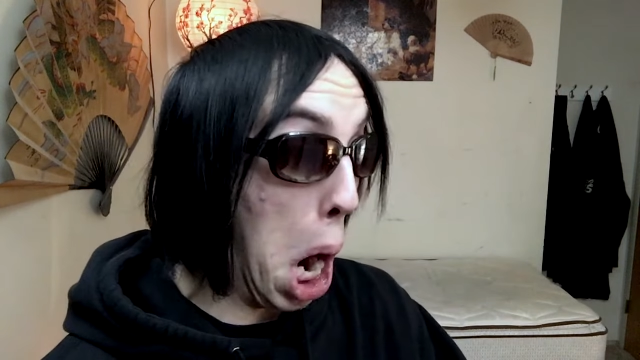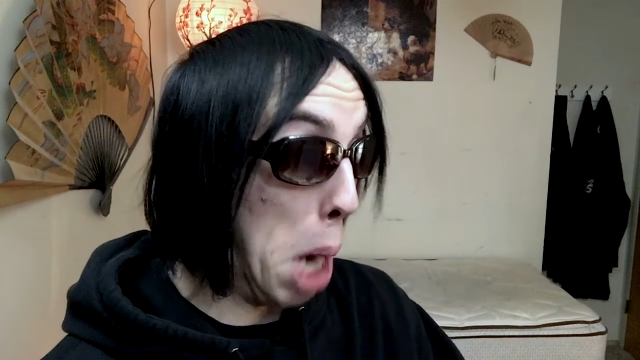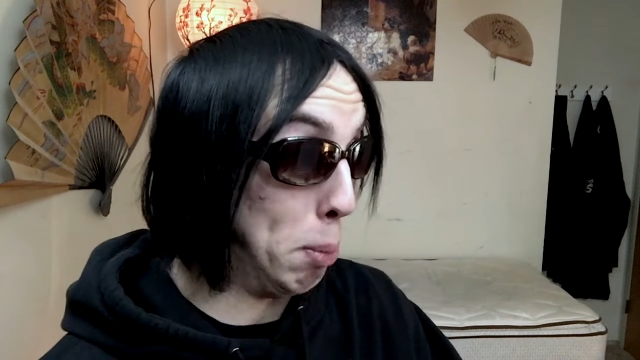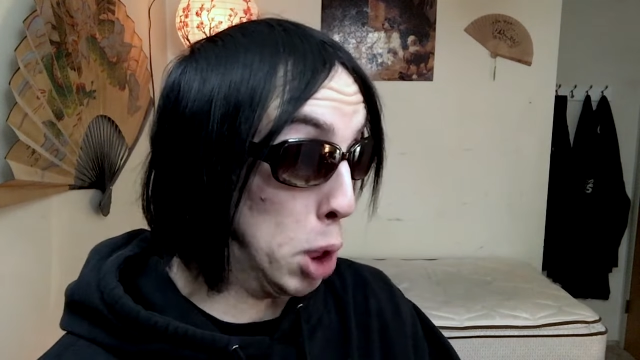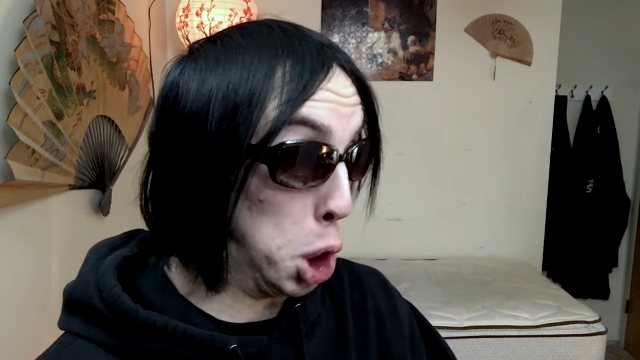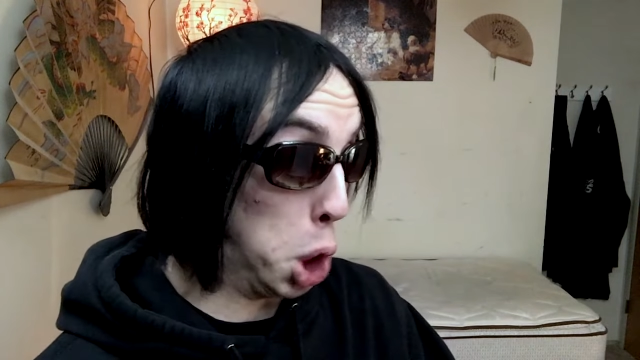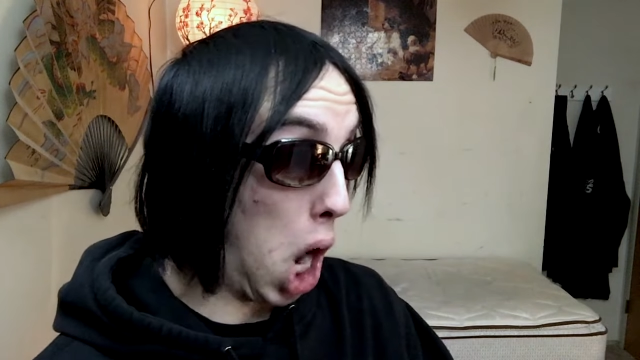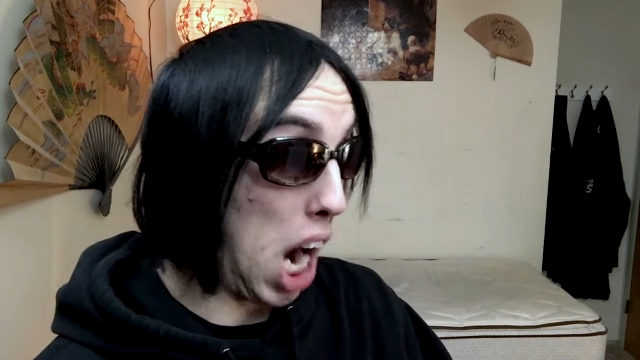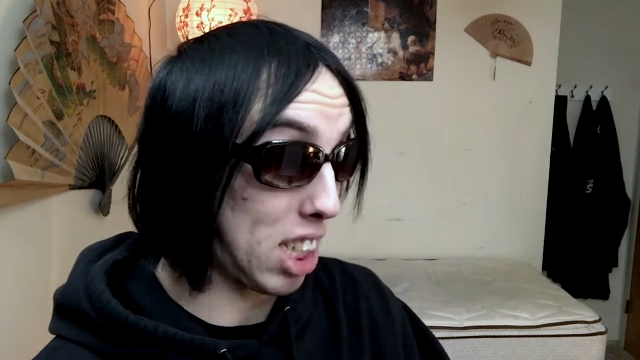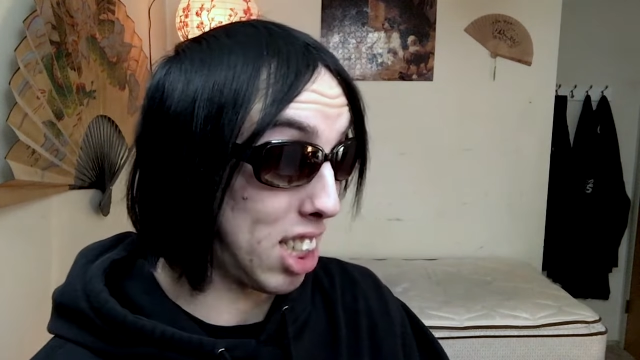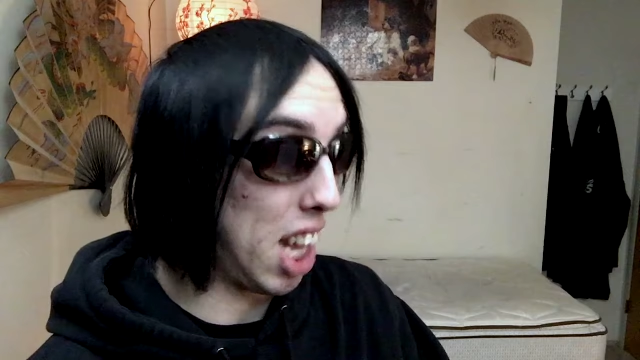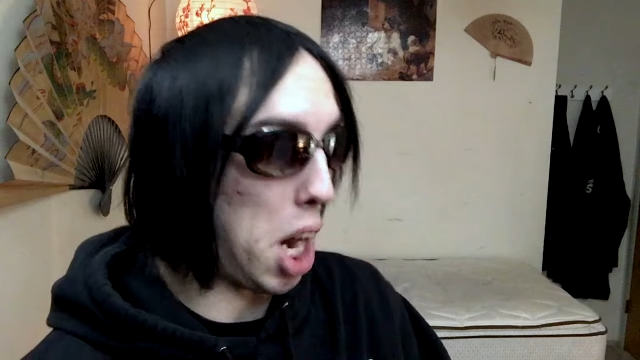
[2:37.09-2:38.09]
I'm
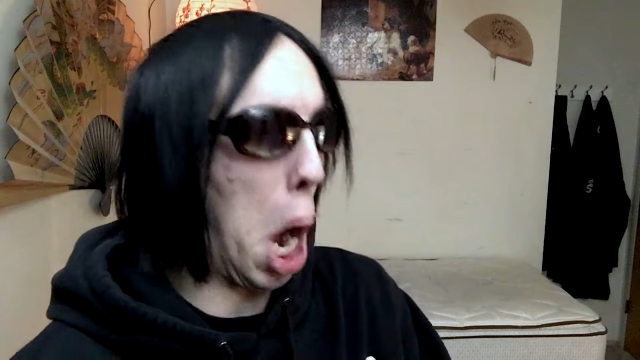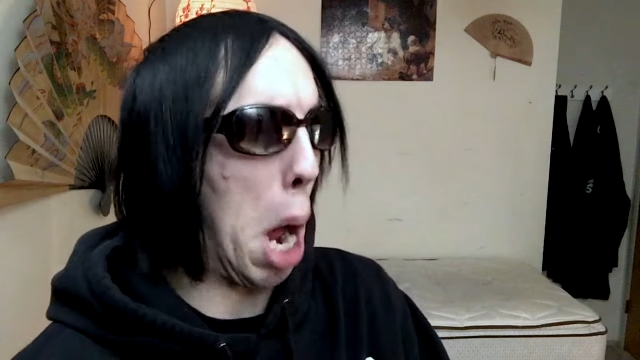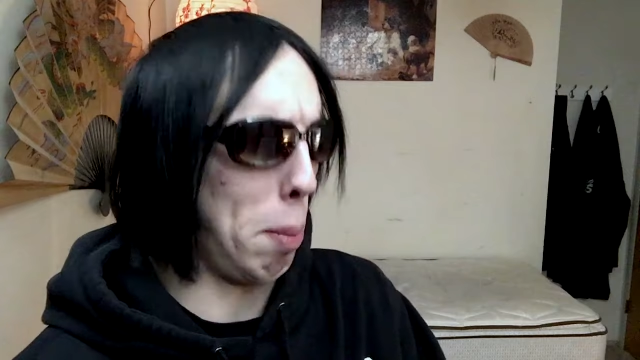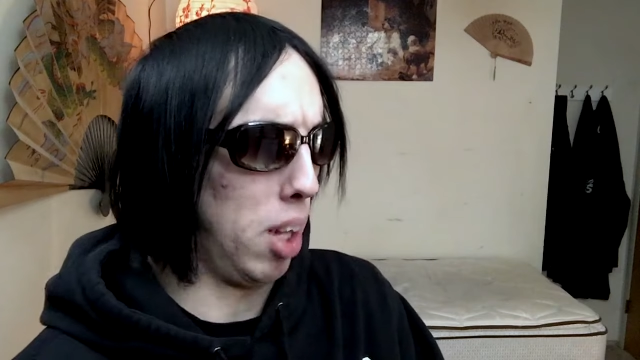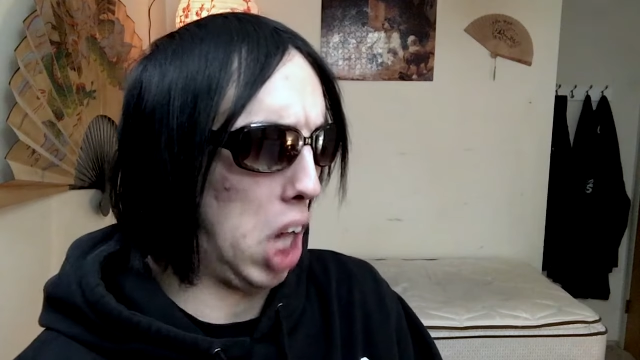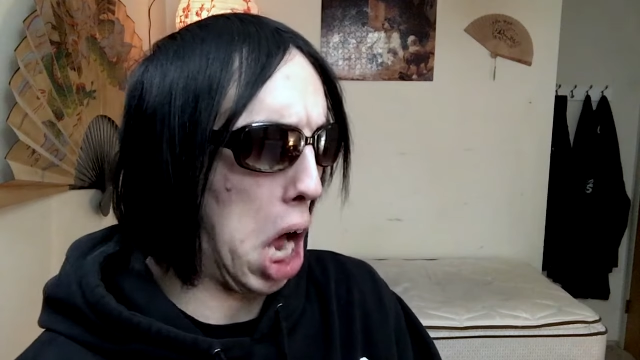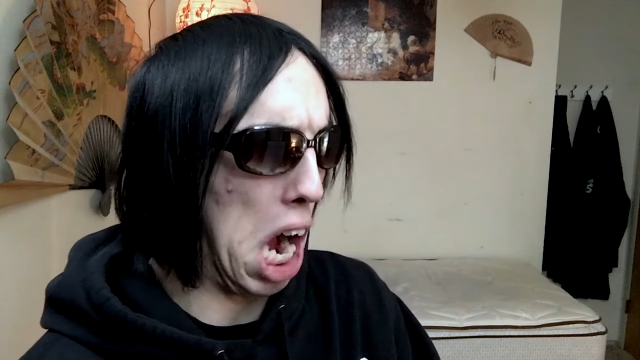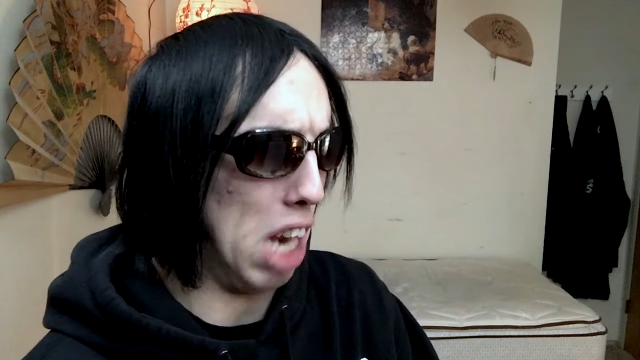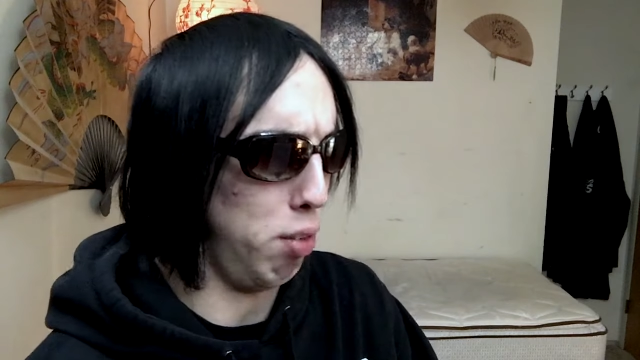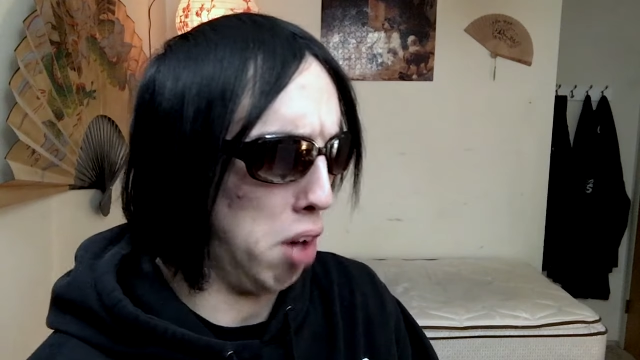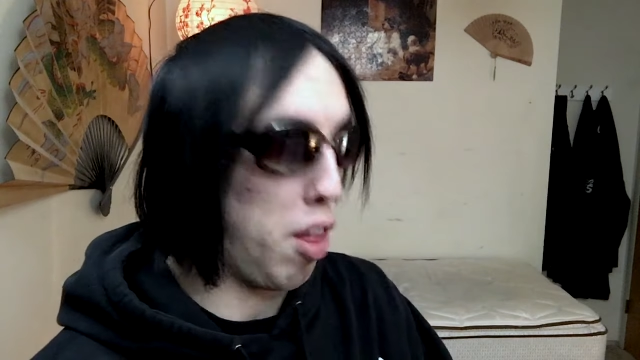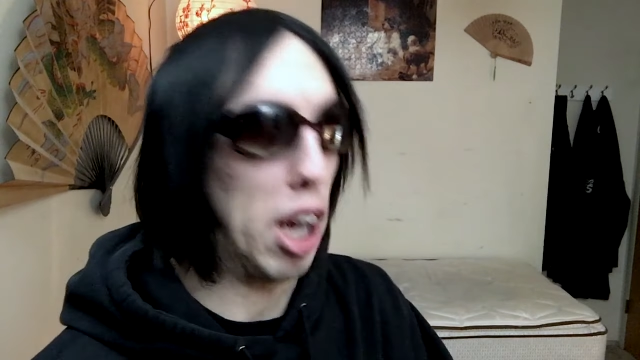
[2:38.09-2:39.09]
shocked that I'm alive.